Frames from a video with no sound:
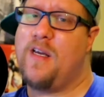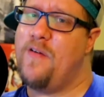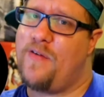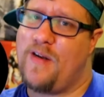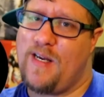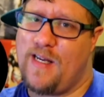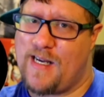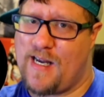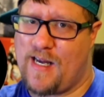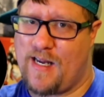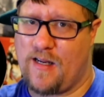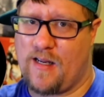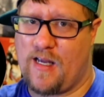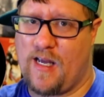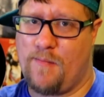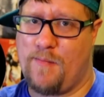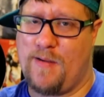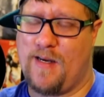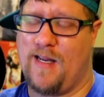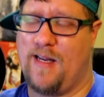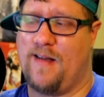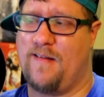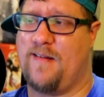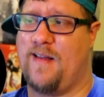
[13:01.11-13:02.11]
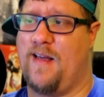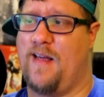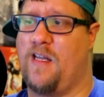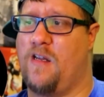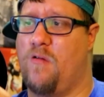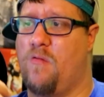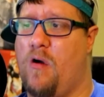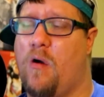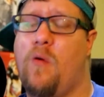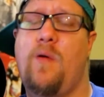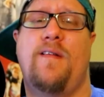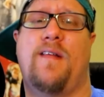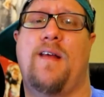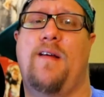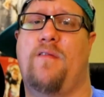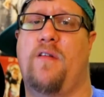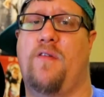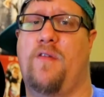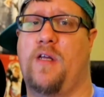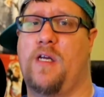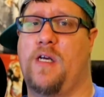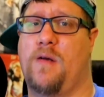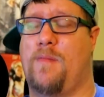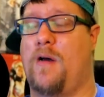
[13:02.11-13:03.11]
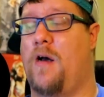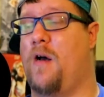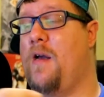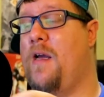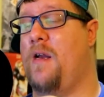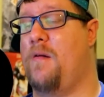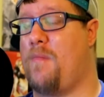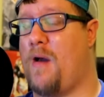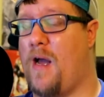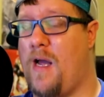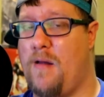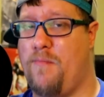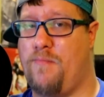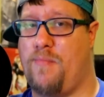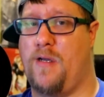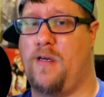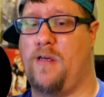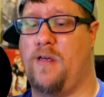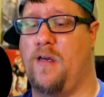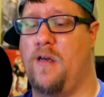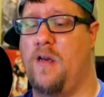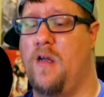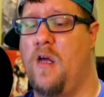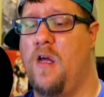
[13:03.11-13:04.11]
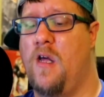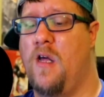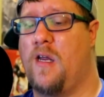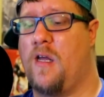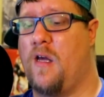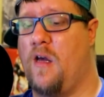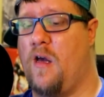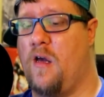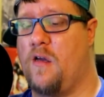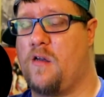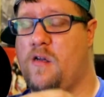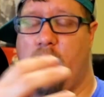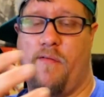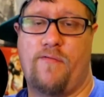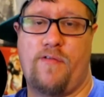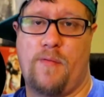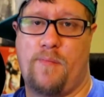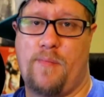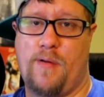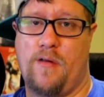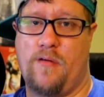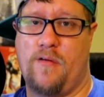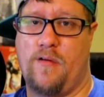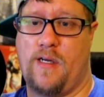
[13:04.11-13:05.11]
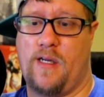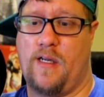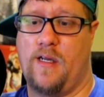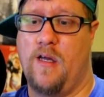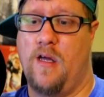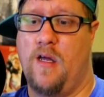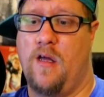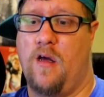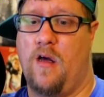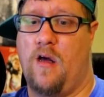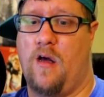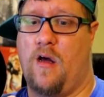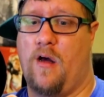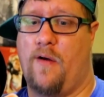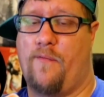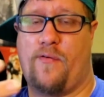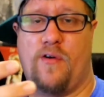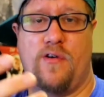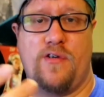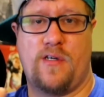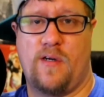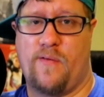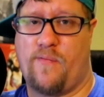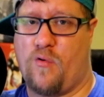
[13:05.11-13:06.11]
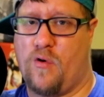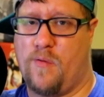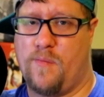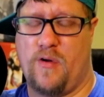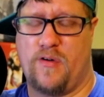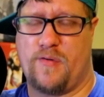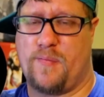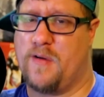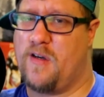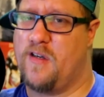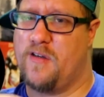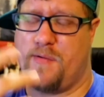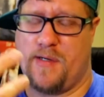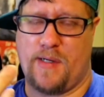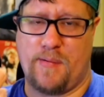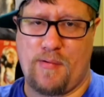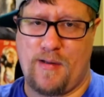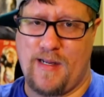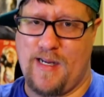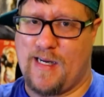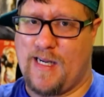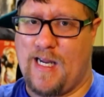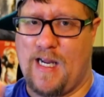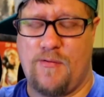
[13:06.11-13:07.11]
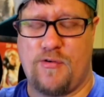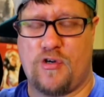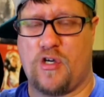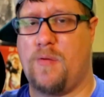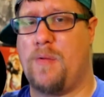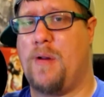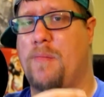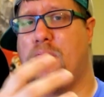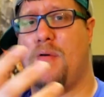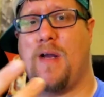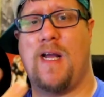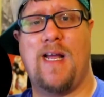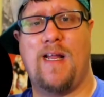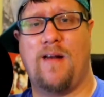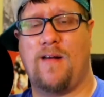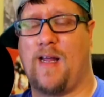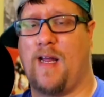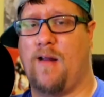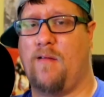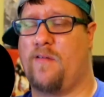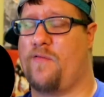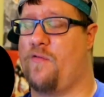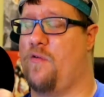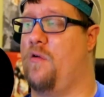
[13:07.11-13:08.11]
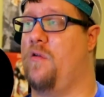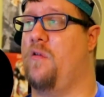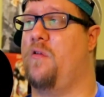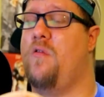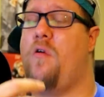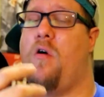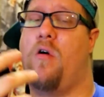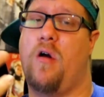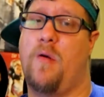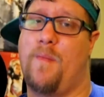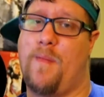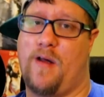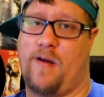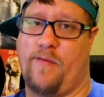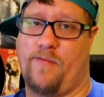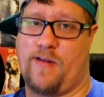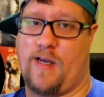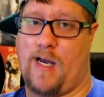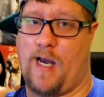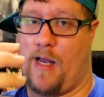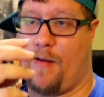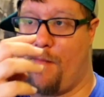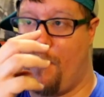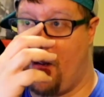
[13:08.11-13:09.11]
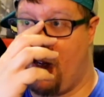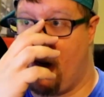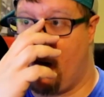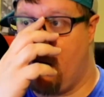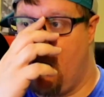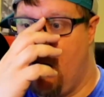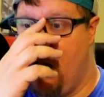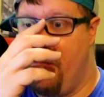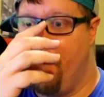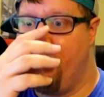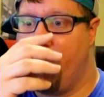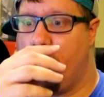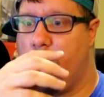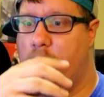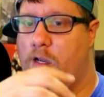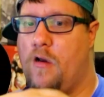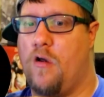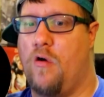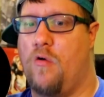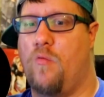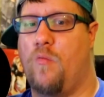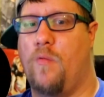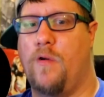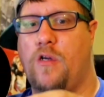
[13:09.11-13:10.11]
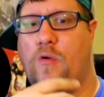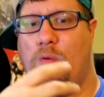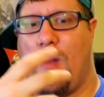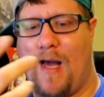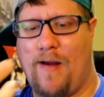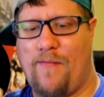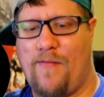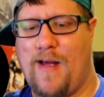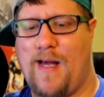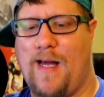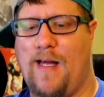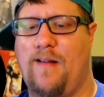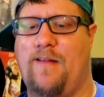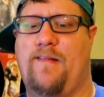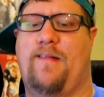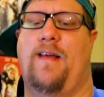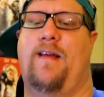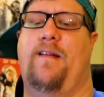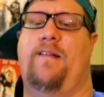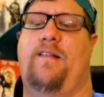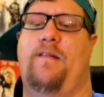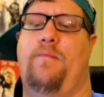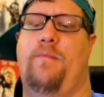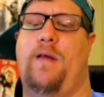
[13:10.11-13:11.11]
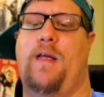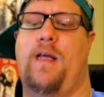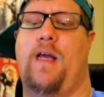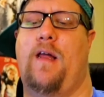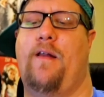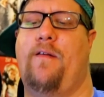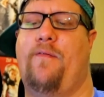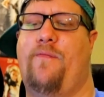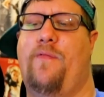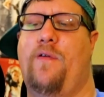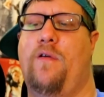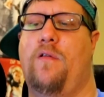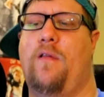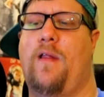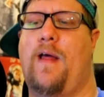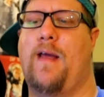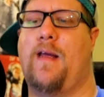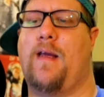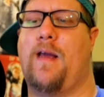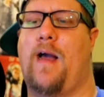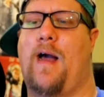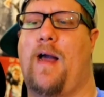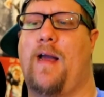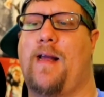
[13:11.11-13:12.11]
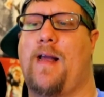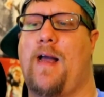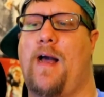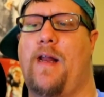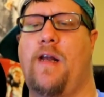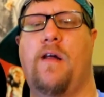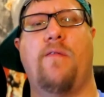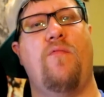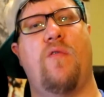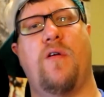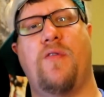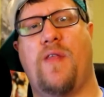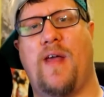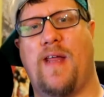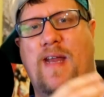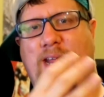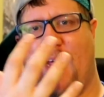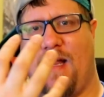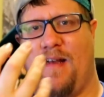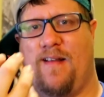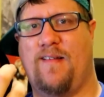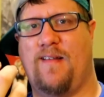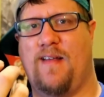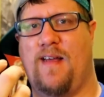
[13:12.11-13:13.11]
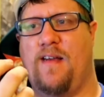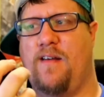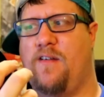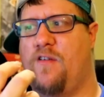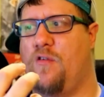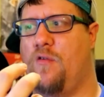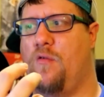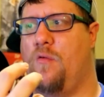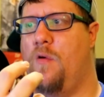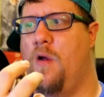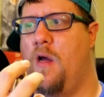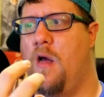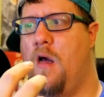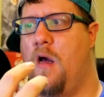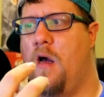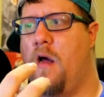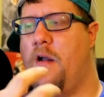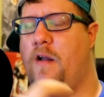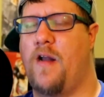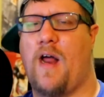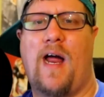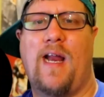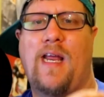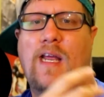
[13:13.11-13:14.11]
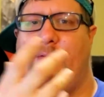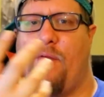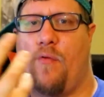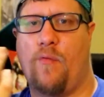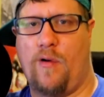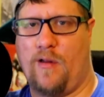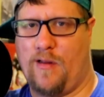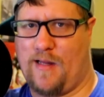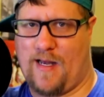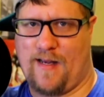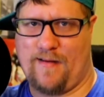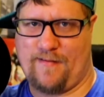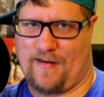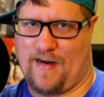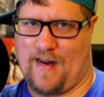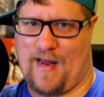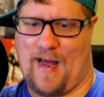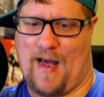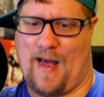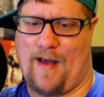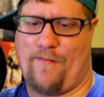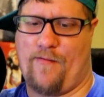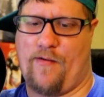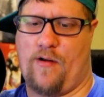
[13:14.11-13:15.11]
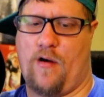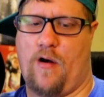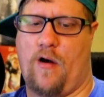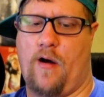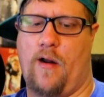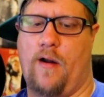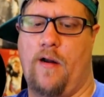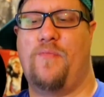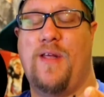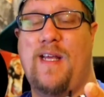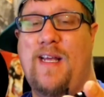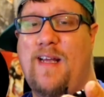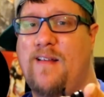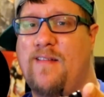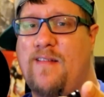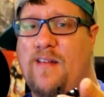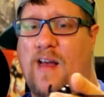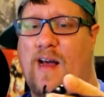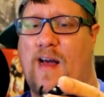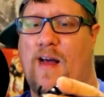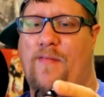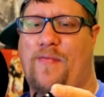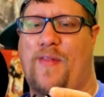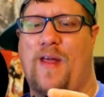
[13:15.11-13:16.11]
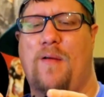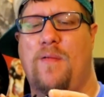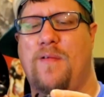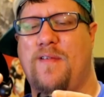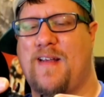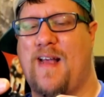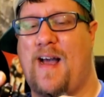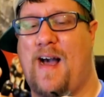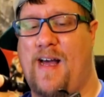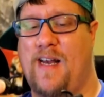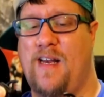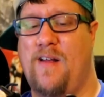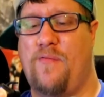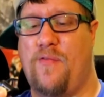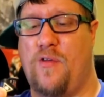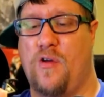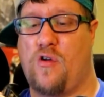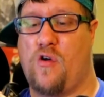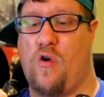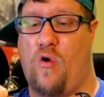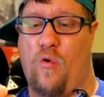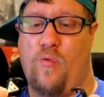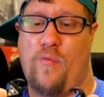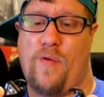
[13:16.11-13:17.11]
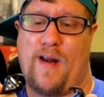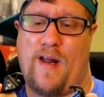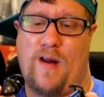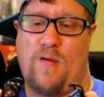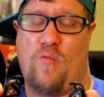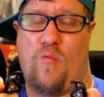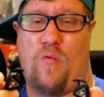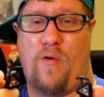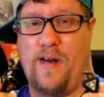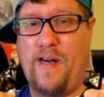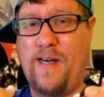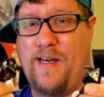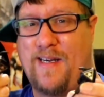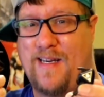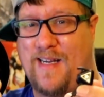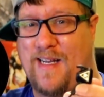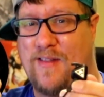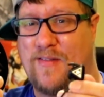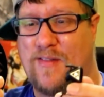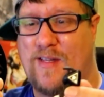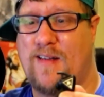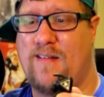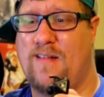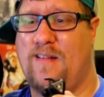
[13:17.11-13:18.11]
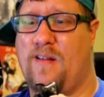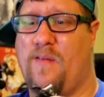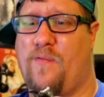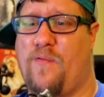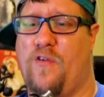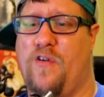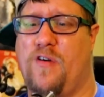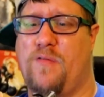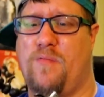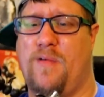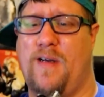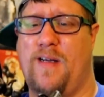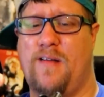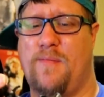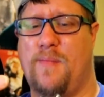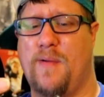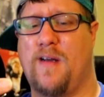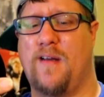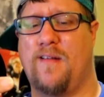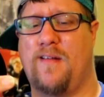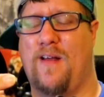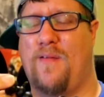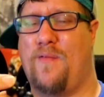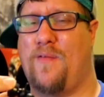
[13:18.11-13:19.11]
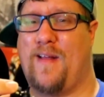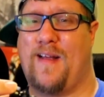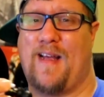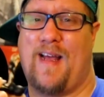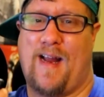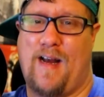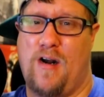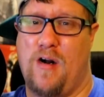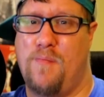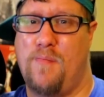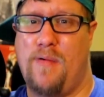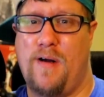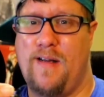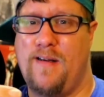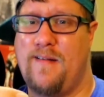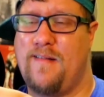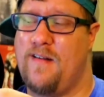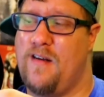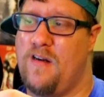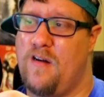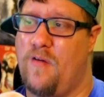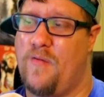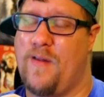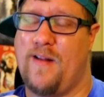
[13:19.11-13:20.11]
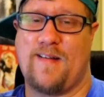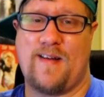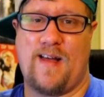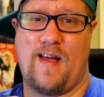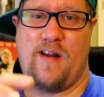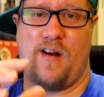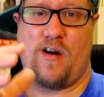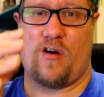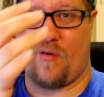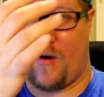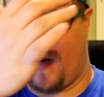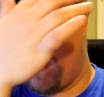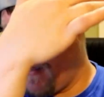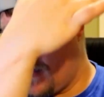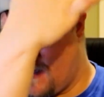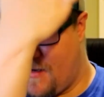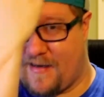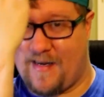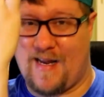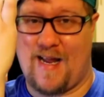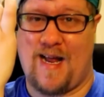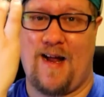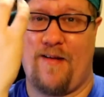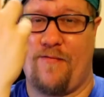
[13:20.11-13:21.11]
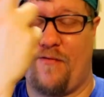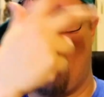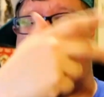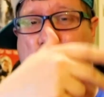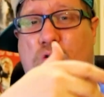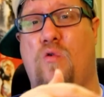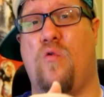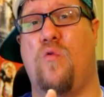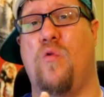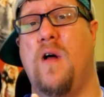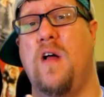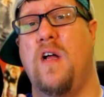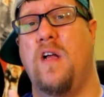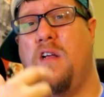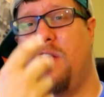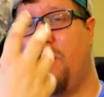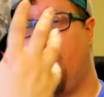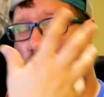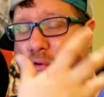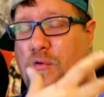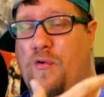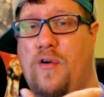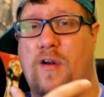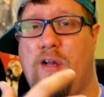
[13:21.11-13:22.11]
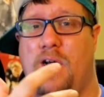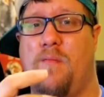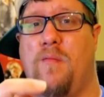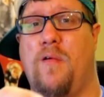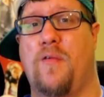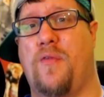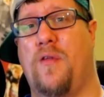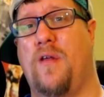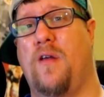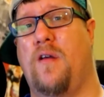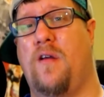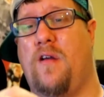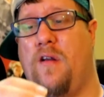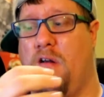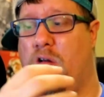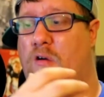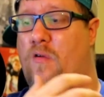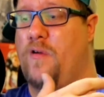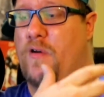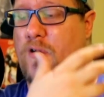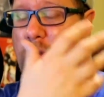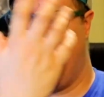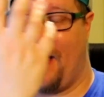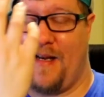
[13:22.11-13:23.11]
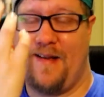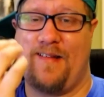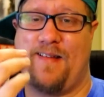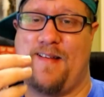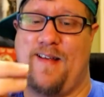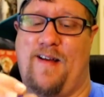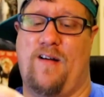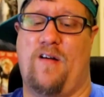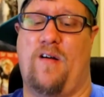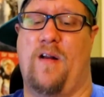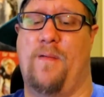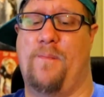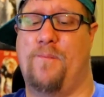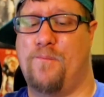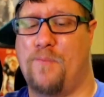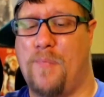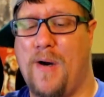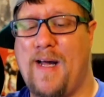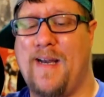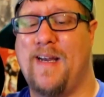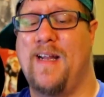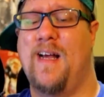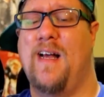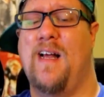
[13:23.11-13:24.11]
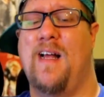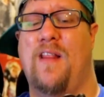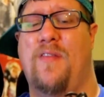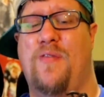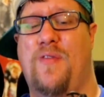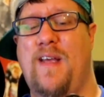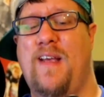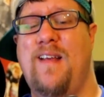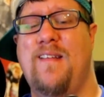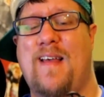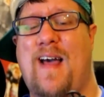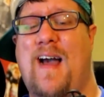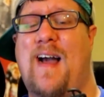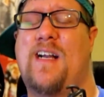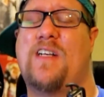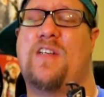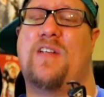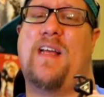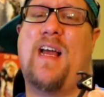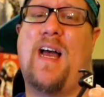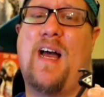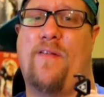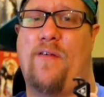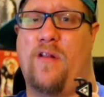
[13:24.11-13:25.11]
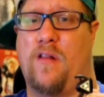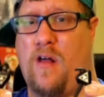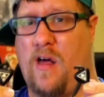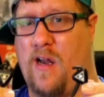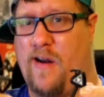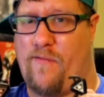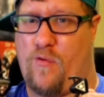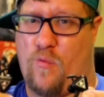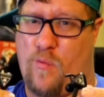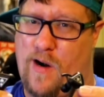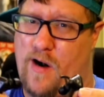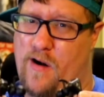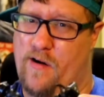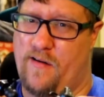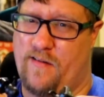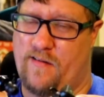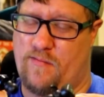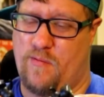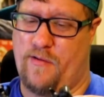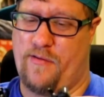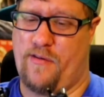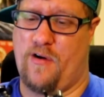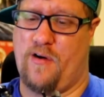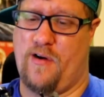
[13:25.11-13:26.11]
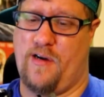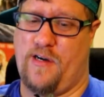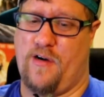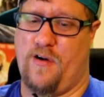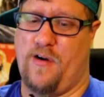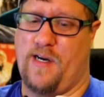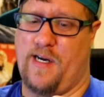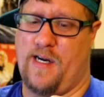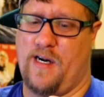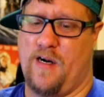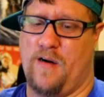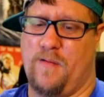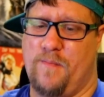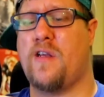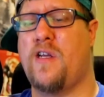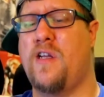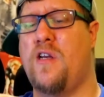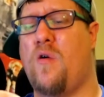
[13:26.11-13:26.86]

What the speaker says: of any kind of gaming headset, you always have to think about, in my opinion, comfortability first and foremost, because when you're playing games, you're gonna be playing games for a long amount of time. And when you have a headset, to me, I feel like I kind of want that headset to not even realize that I have it on. These, that was kind of the goal that I wanted to get these in the first place, because I have like earbuds, that's kind of great not to have the whole suited up with the, your headset on, but these actually have a lot of awareness when they're in your ear.